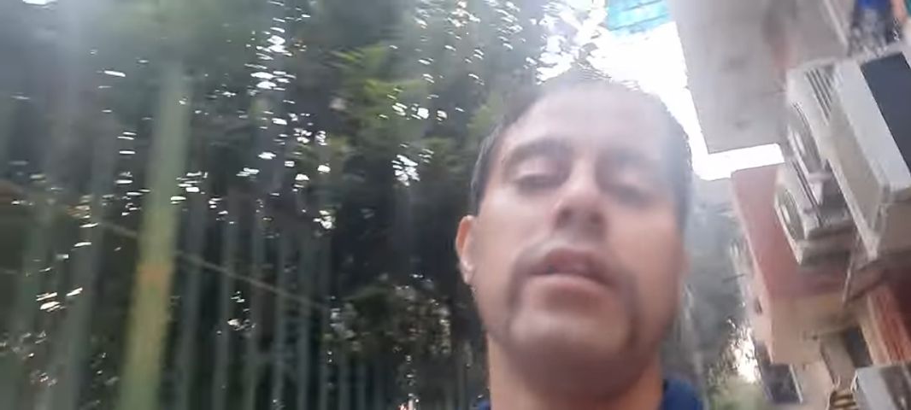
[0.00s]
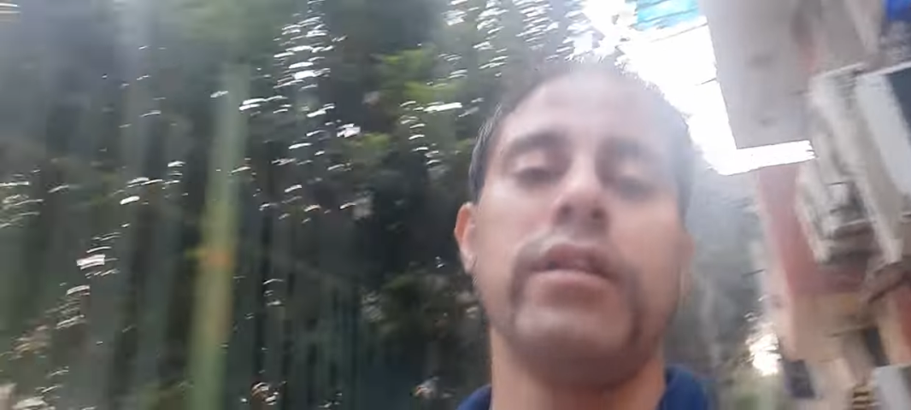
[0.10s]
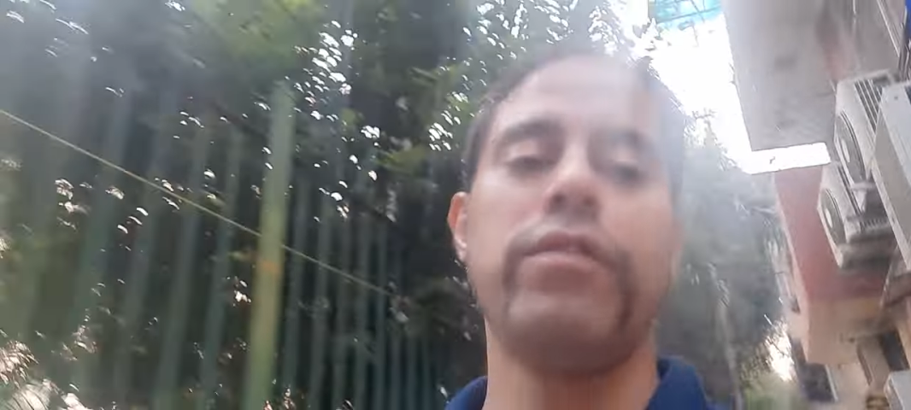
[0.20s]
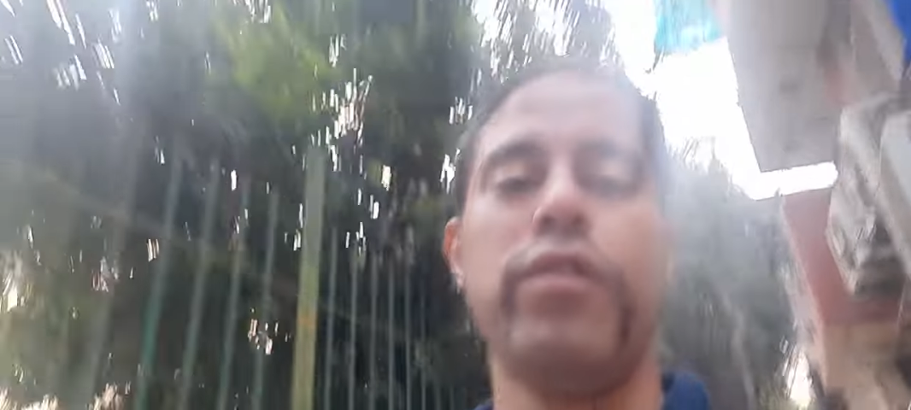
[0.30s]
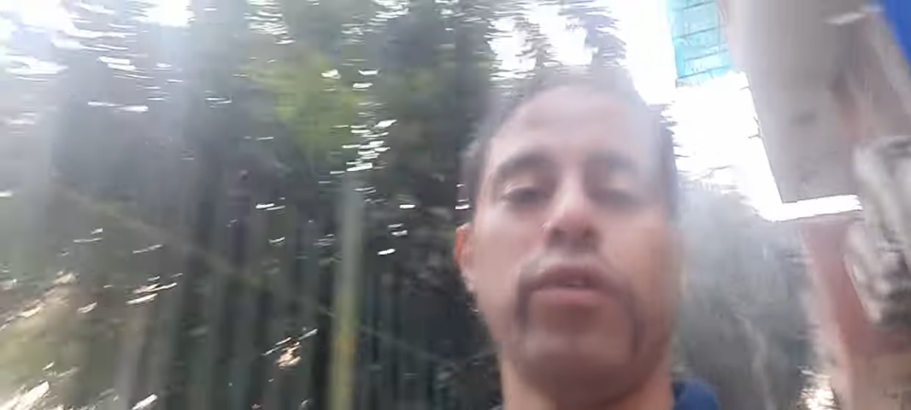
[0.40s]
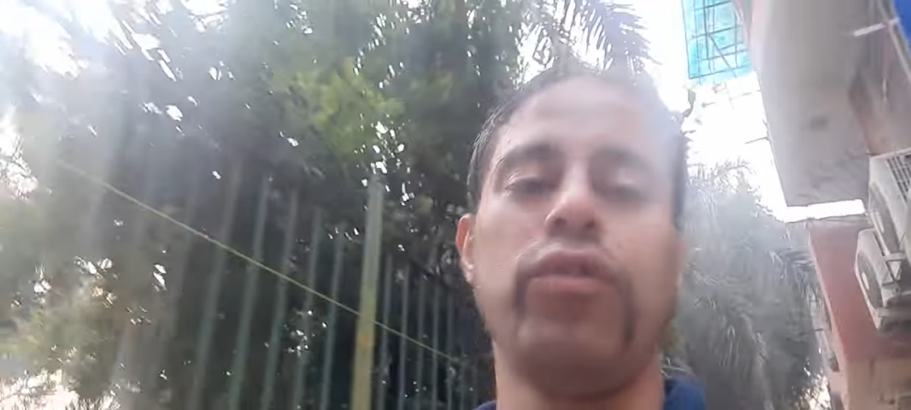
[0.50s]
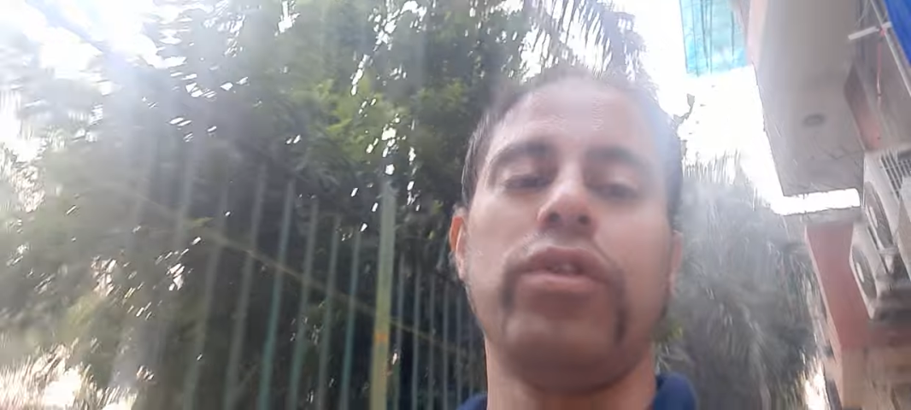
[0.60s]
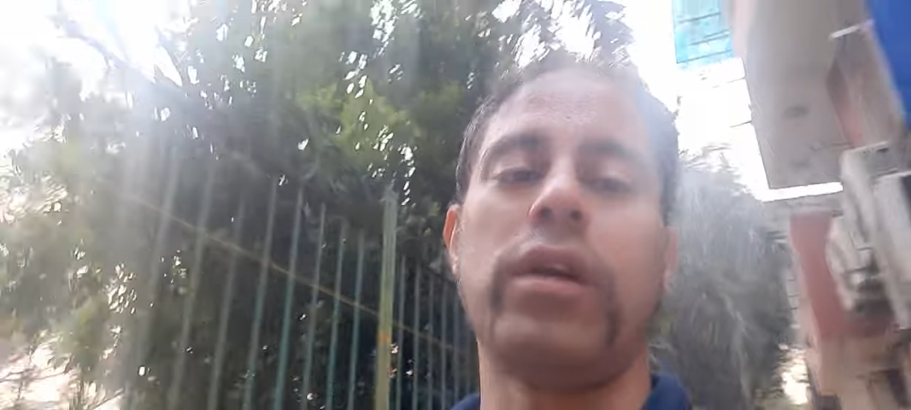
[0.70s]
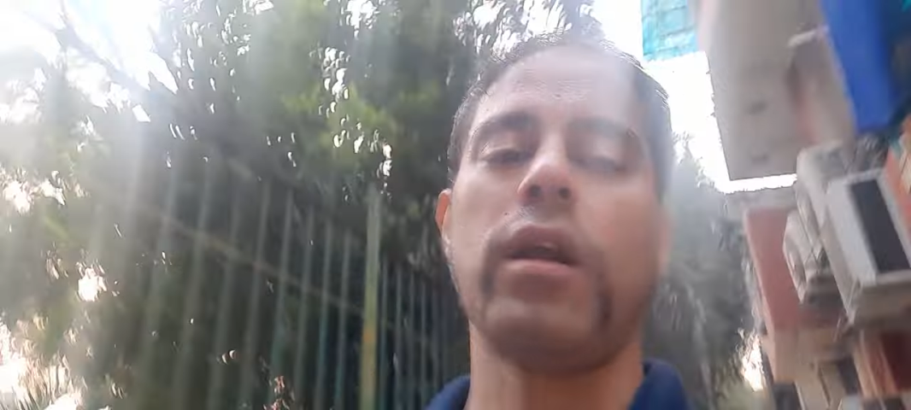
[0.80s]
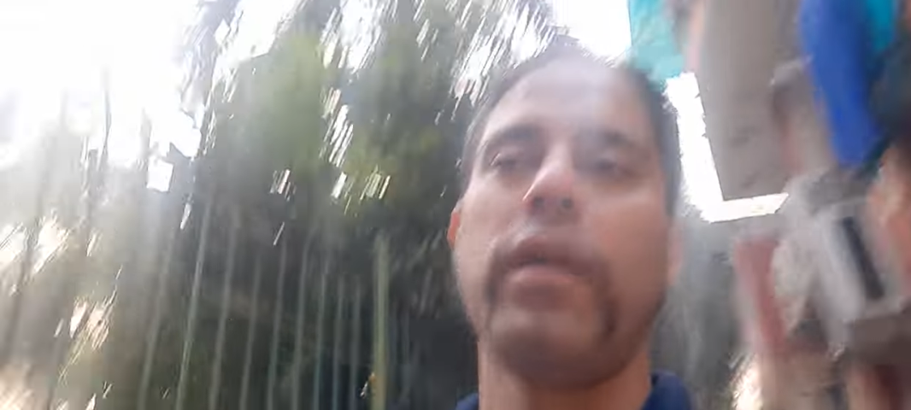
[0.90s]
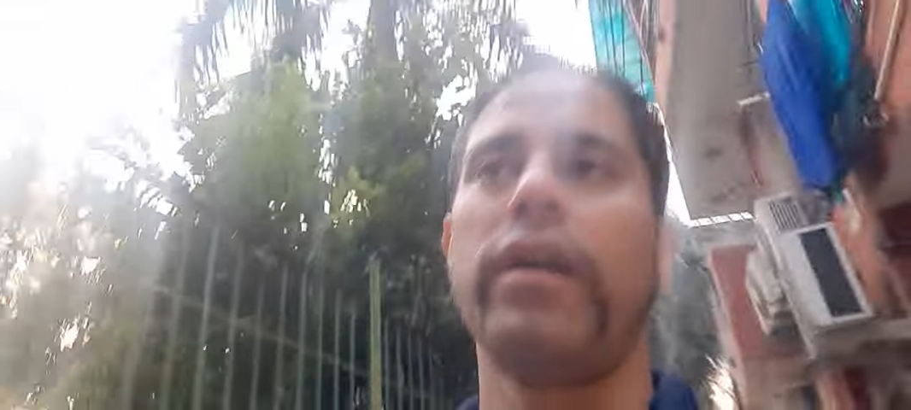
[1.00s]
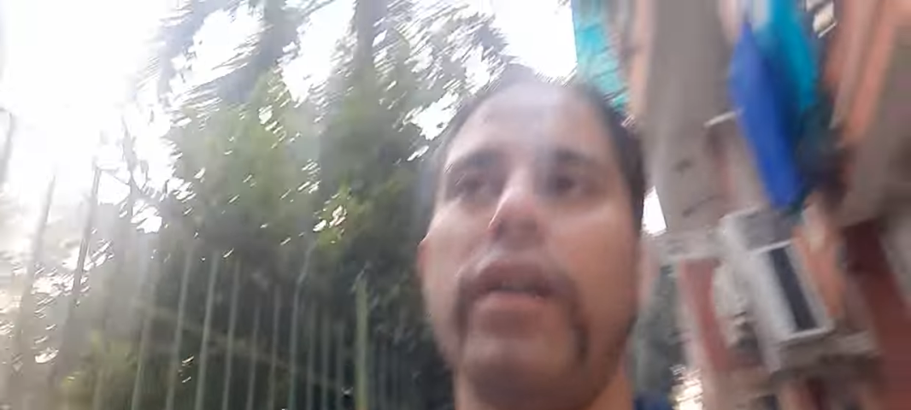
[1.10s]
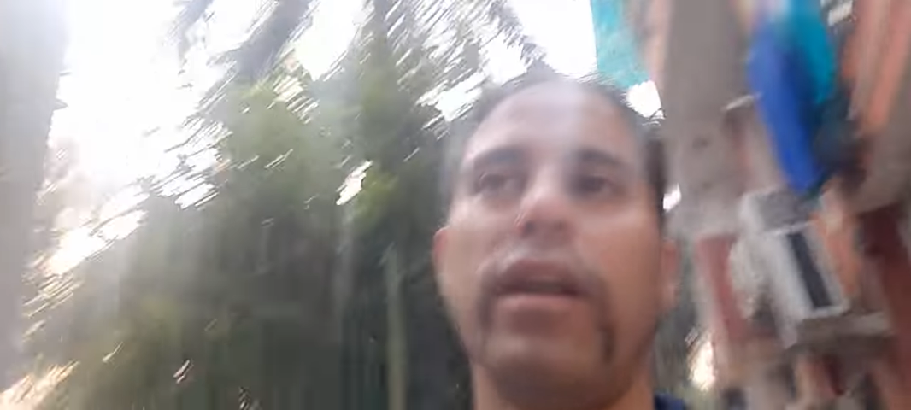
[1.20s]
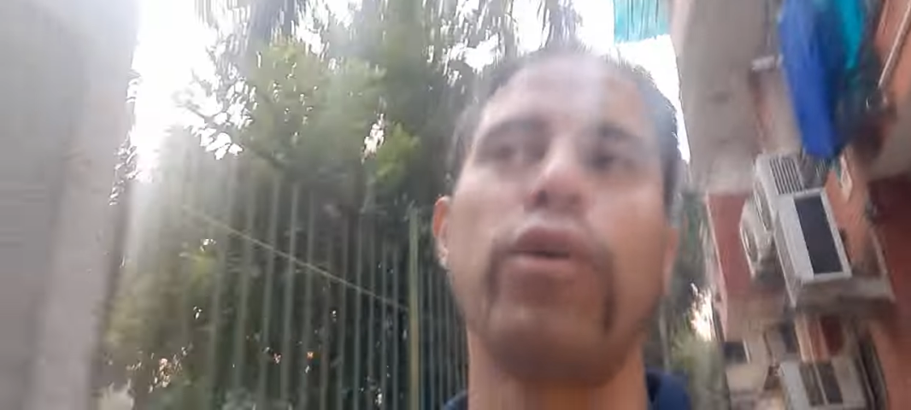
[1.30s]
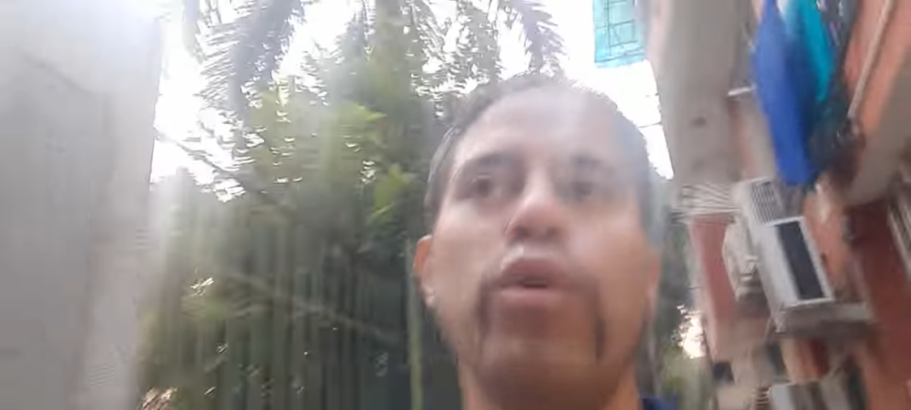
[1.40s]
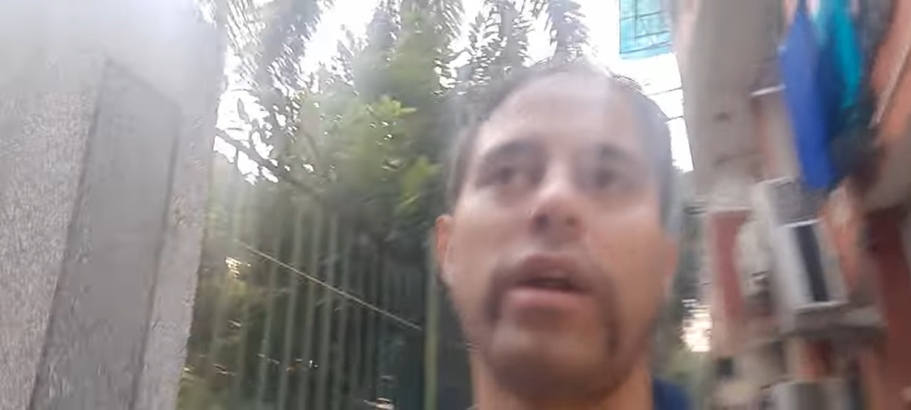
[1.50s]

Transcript: the future in no